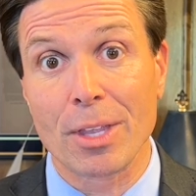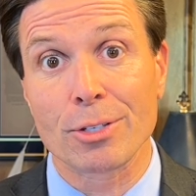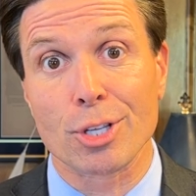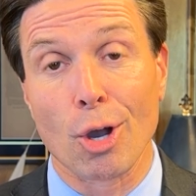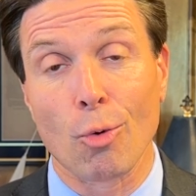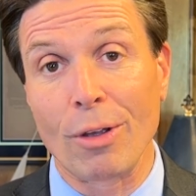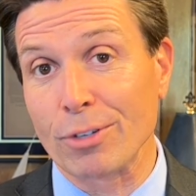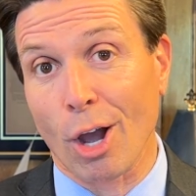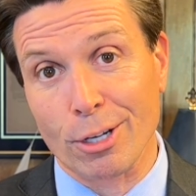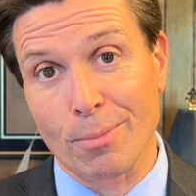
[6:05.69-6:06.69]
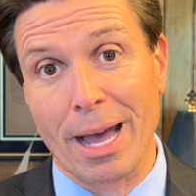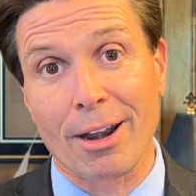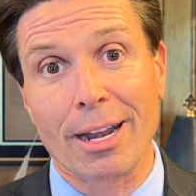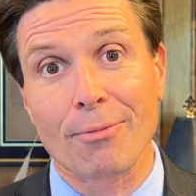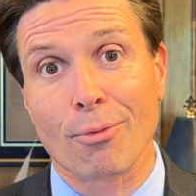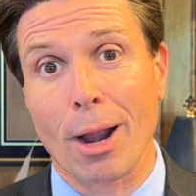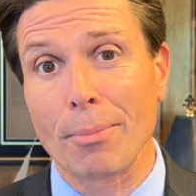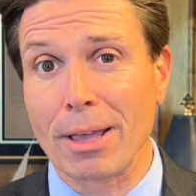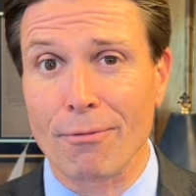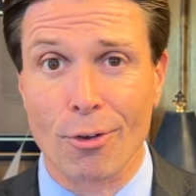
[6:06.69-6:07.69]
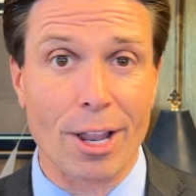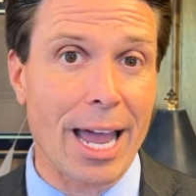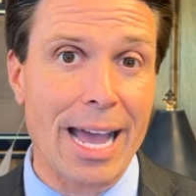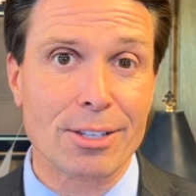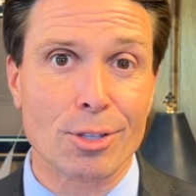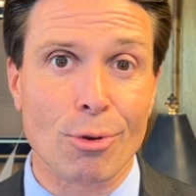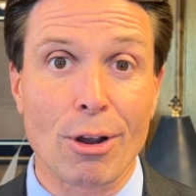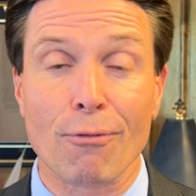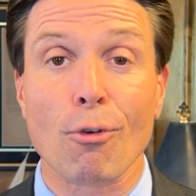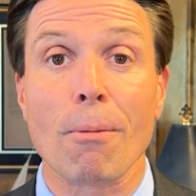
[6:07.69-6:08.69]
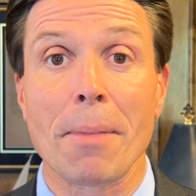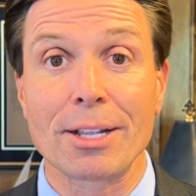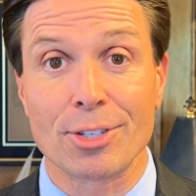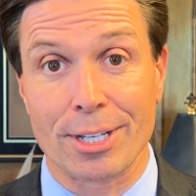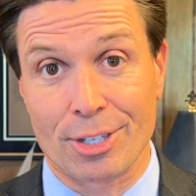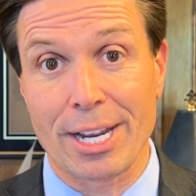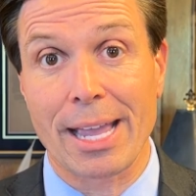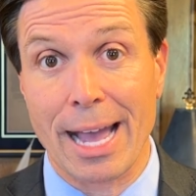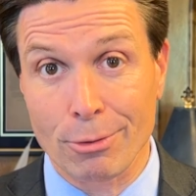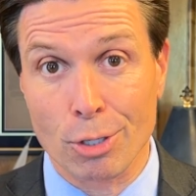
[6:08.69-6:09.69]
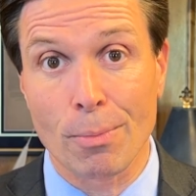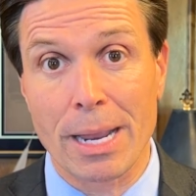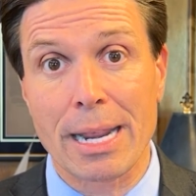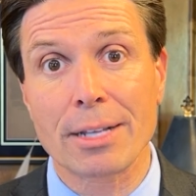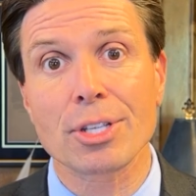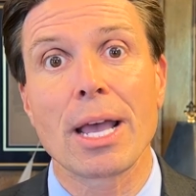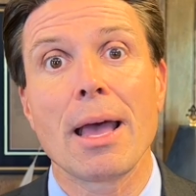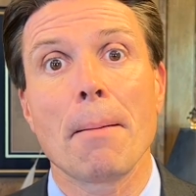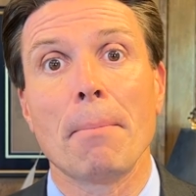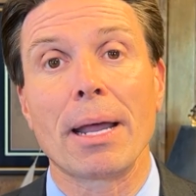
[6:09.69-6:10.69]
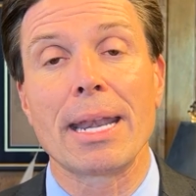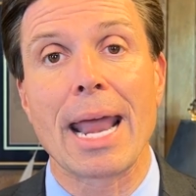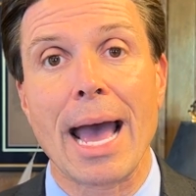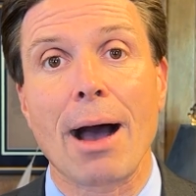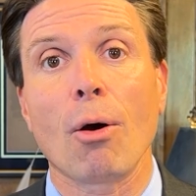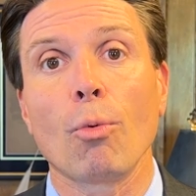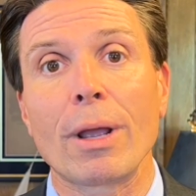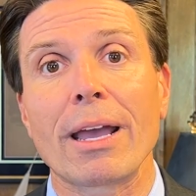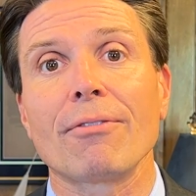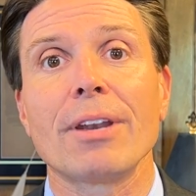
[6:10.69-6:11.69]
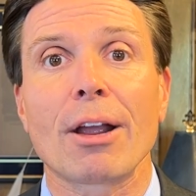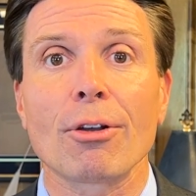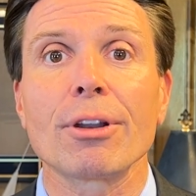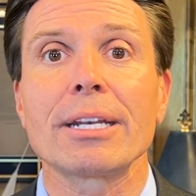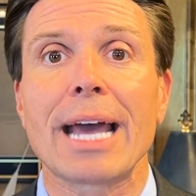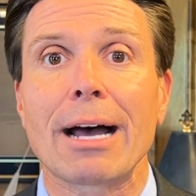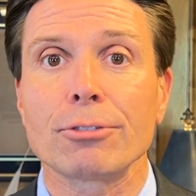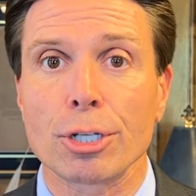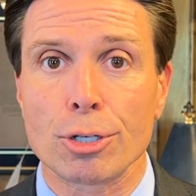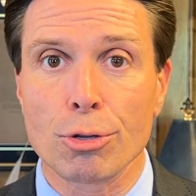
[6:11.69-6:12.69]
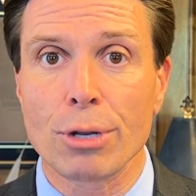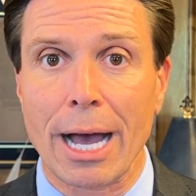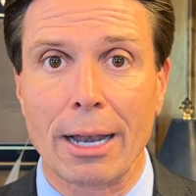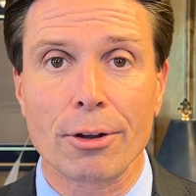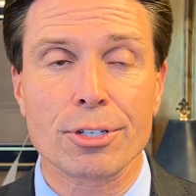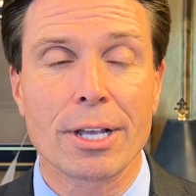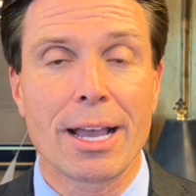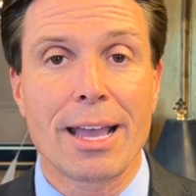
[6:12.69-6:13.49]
So we've talked about it probably for the last 3 or 4 months at city council meetings, but now we have narrowed it down to $2.